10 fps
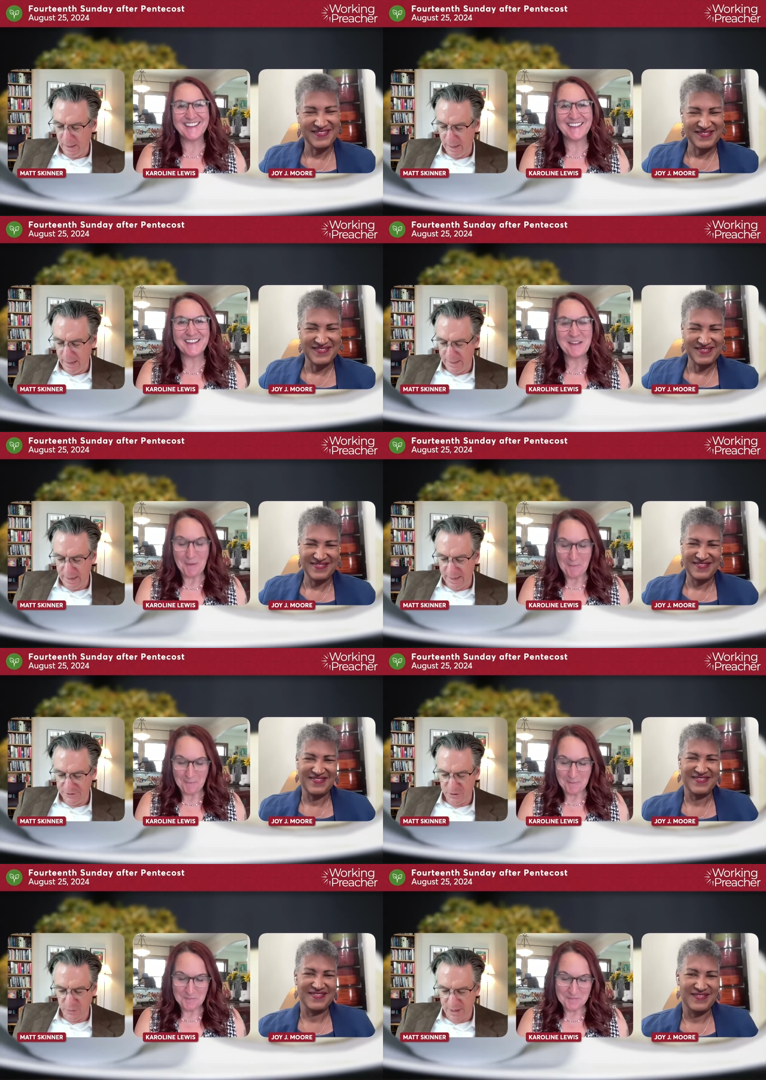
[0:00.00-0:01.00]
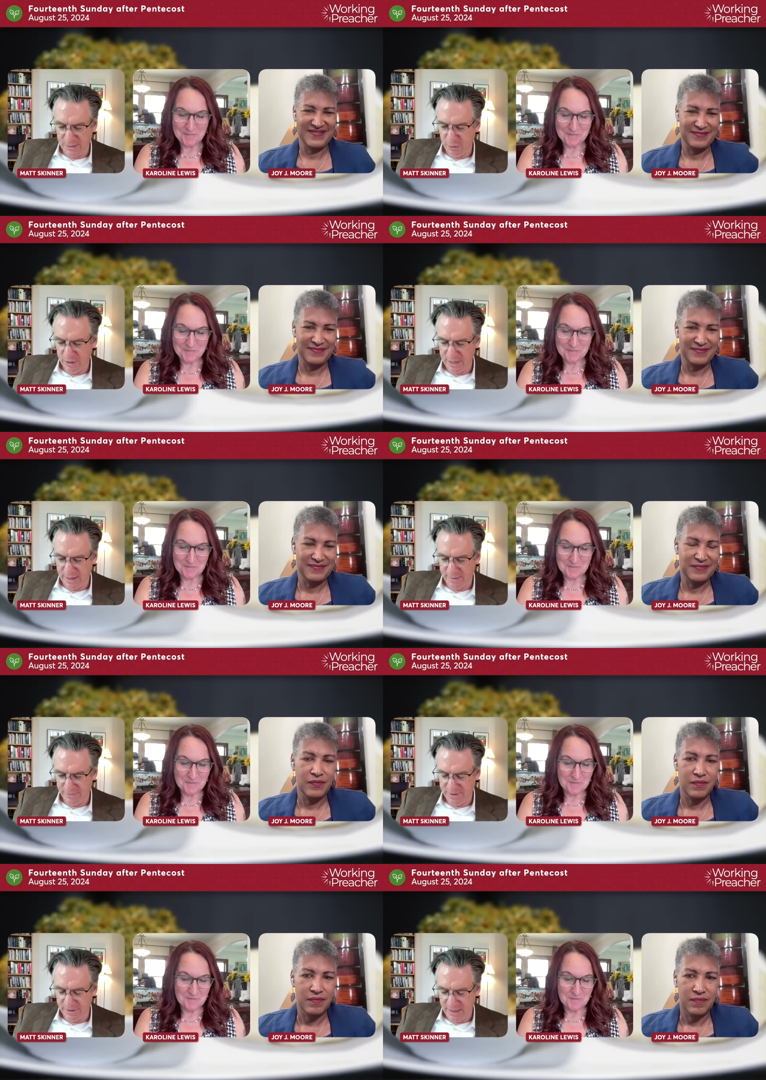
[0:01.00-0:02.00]
Speaker 1: I, I, just did want to point
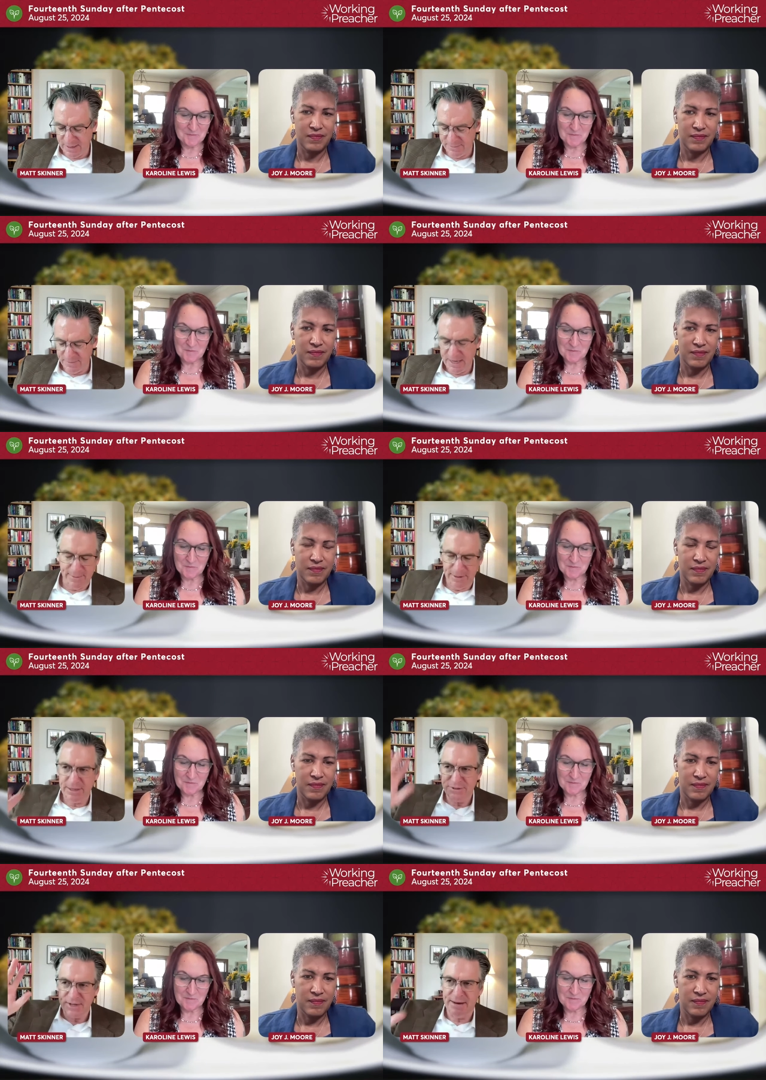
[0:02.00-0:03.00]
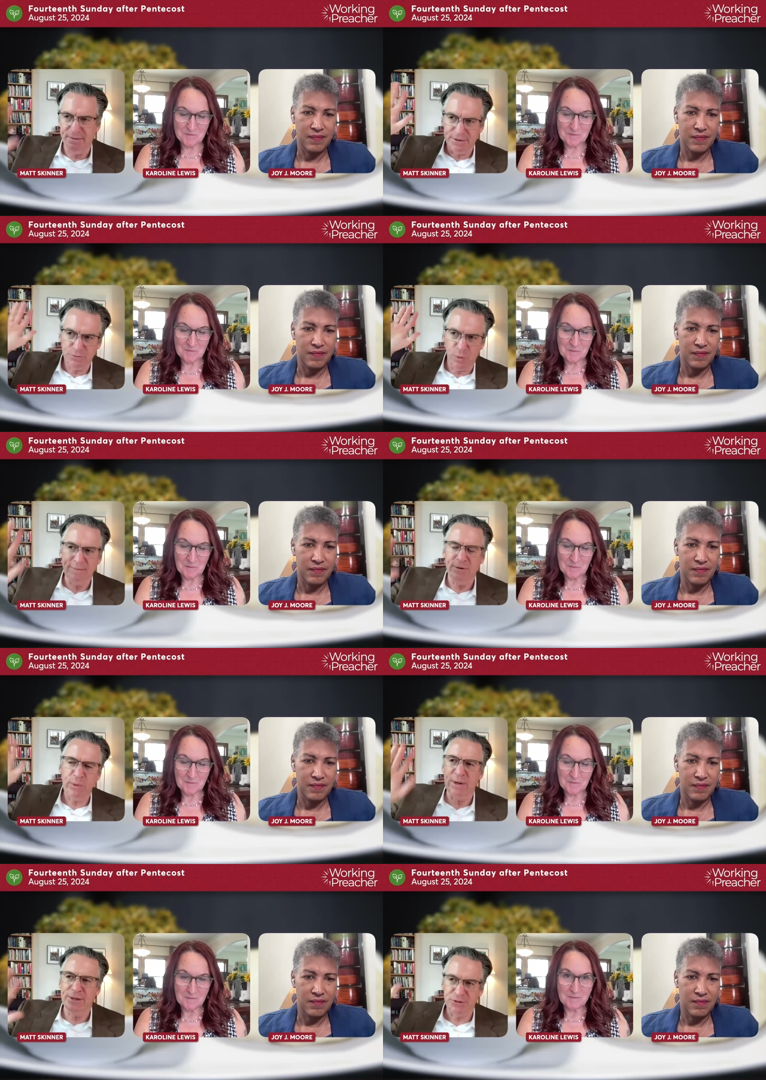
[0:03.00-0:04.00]
out, um, yeah, I mean, it is kind of this why would we
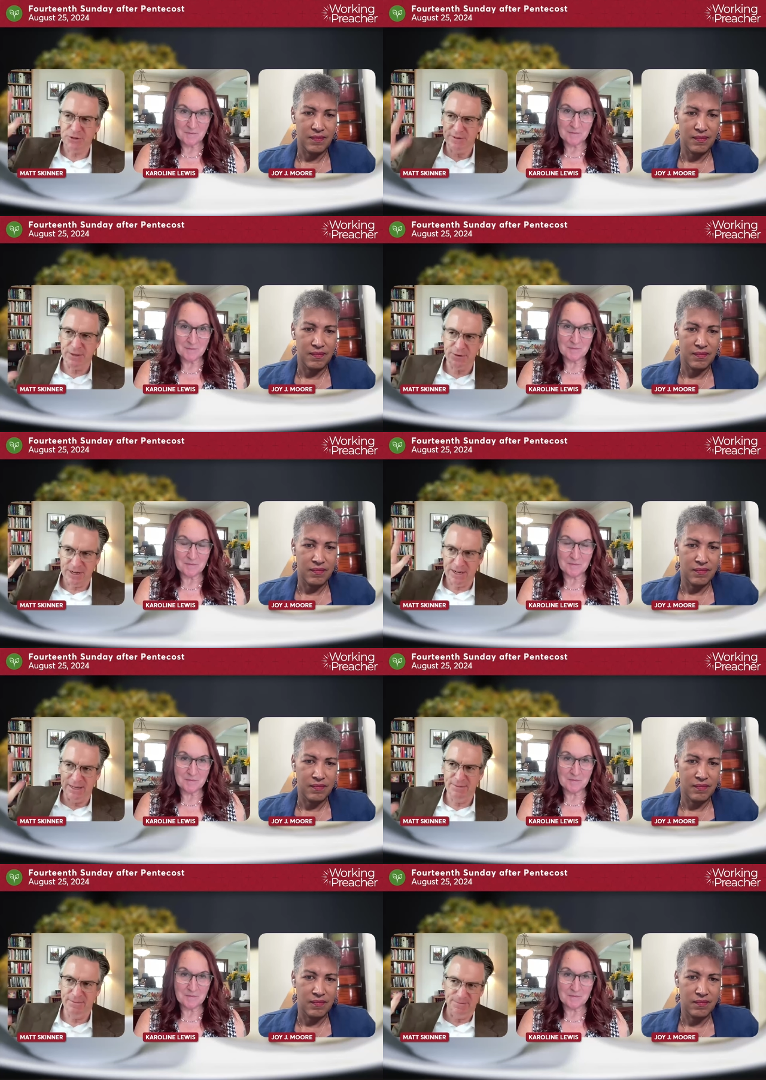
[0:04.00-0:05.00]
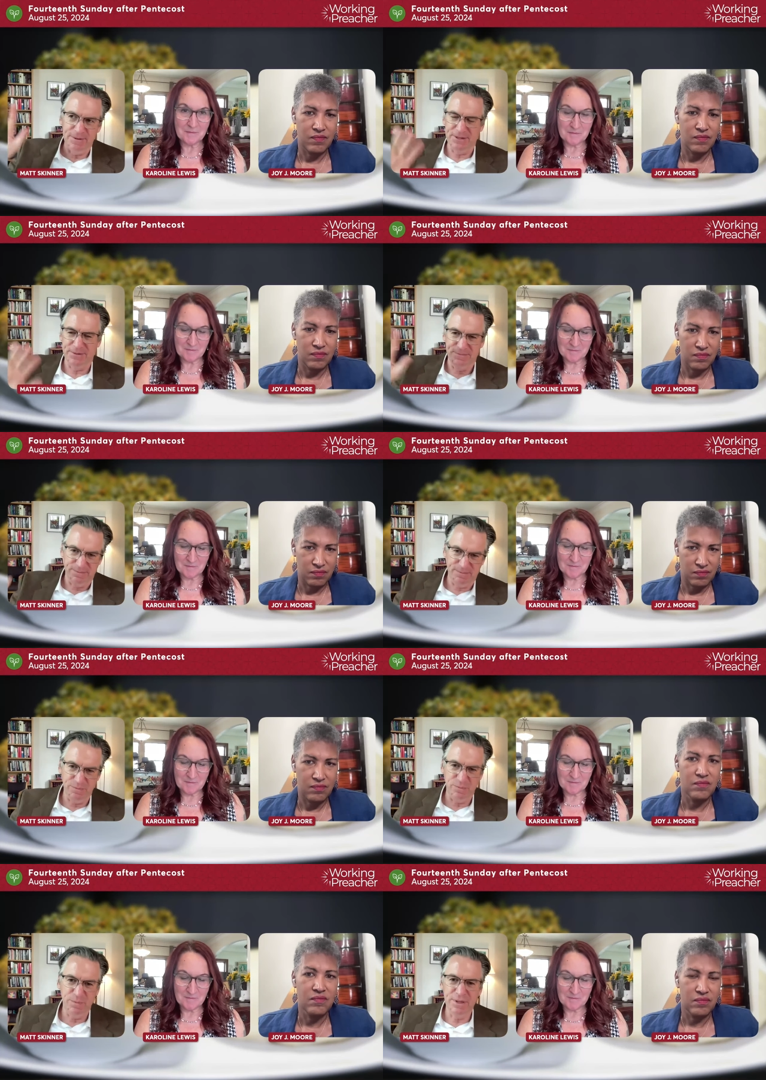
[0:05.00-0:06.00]
want to serve another God, you know,
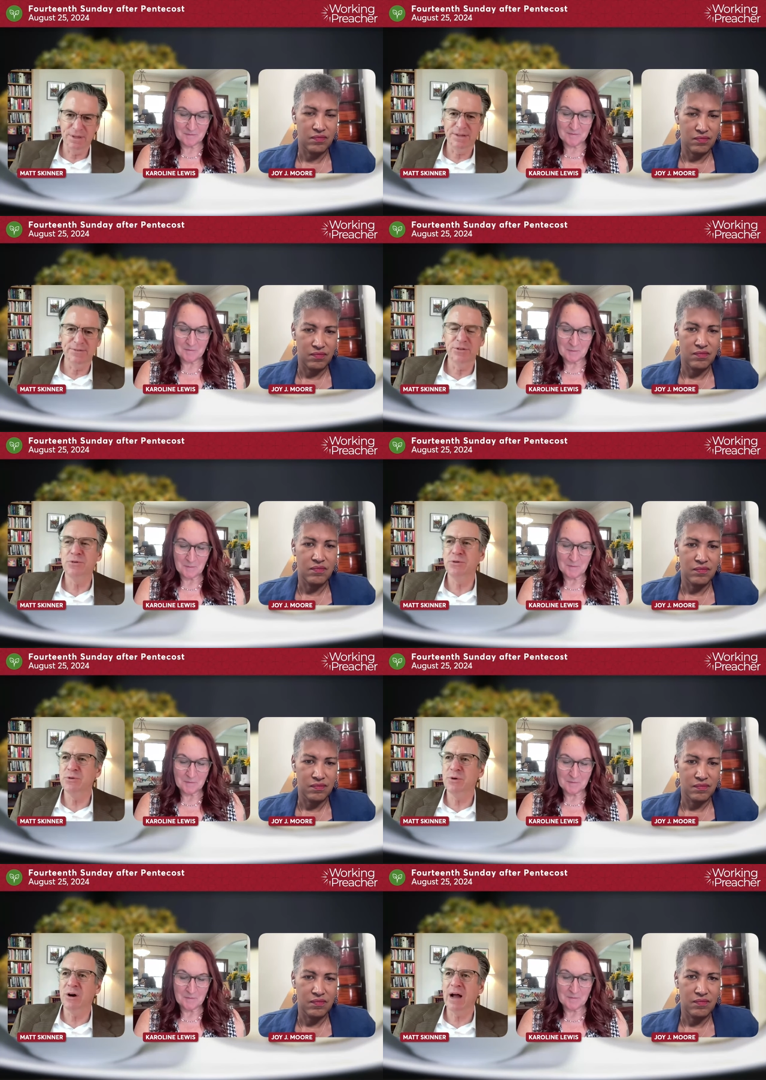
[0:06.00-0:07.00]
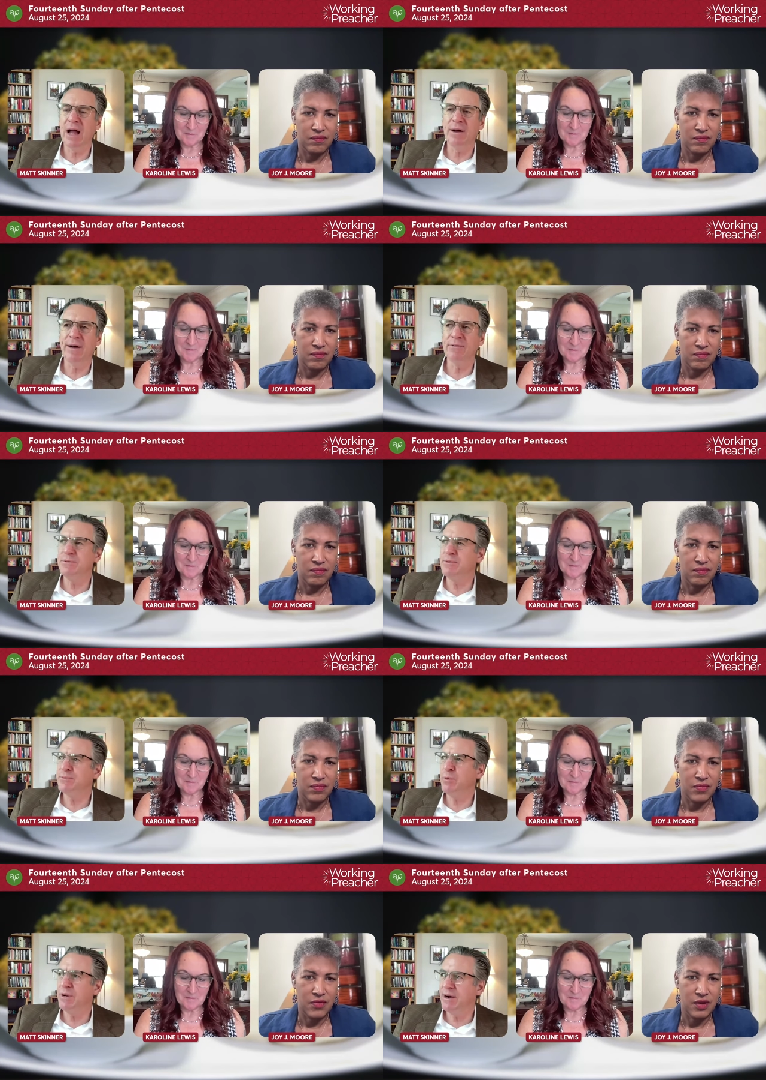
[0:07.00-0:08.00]
given who you are? I, I would
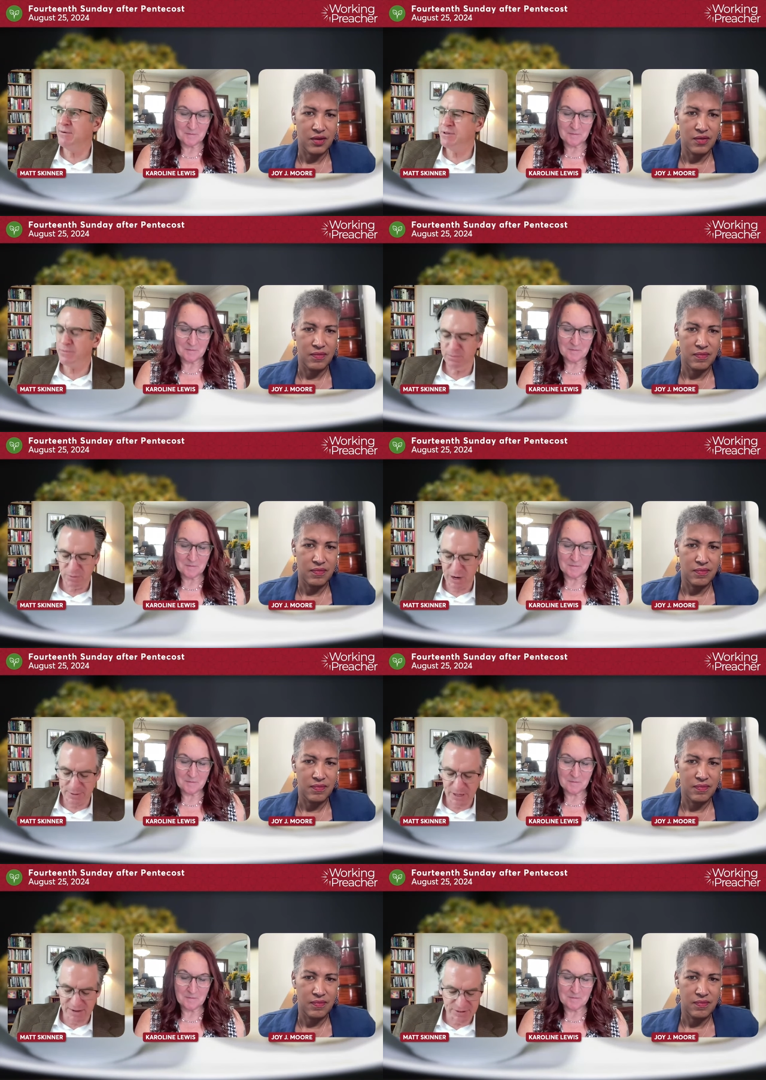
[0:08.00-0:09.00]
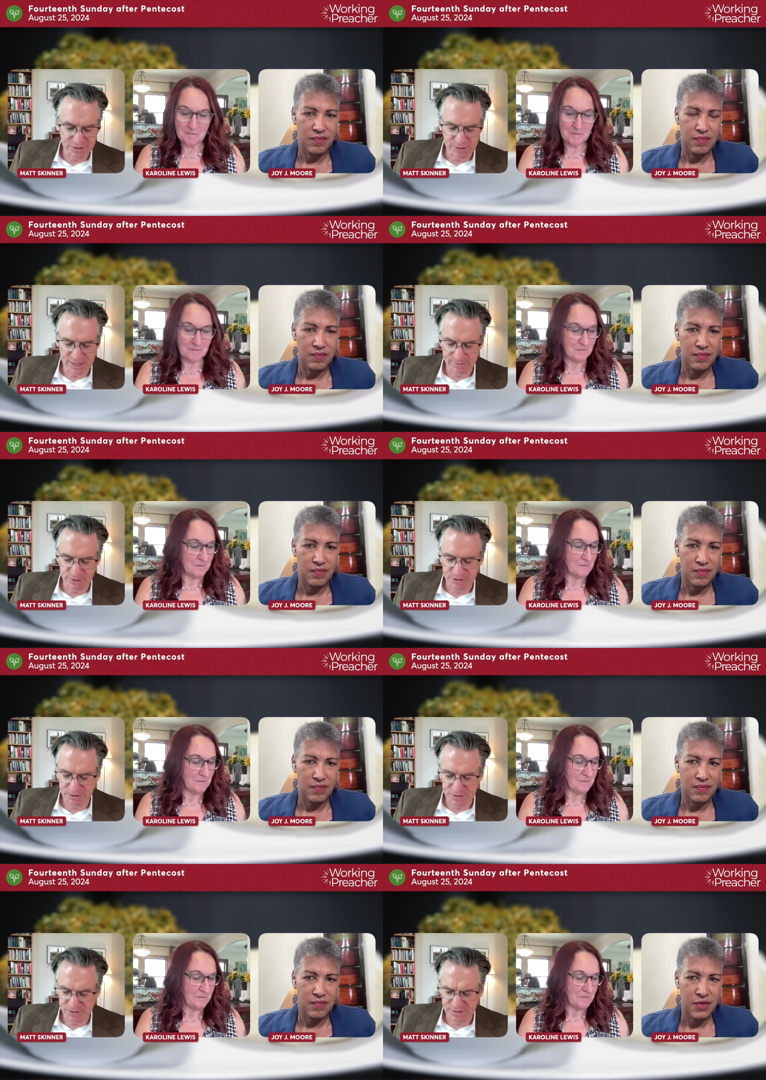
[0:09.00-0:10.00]
just point out what's probably obvious to a lot of
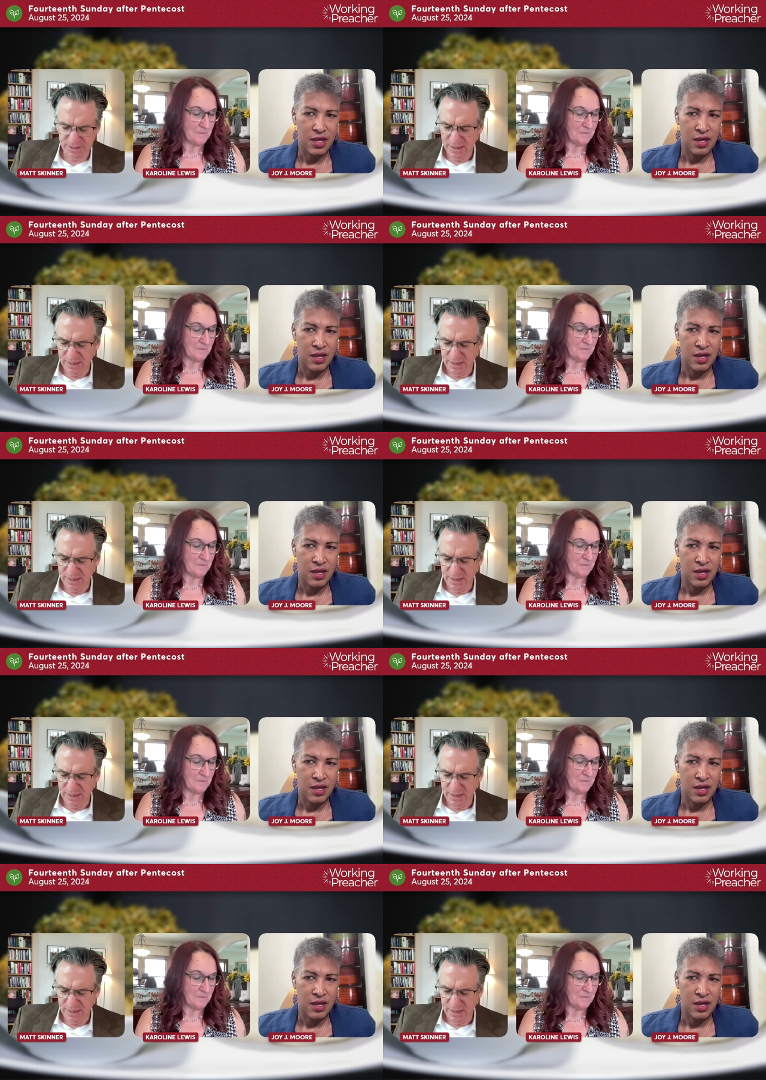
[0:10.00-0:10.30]
preachers is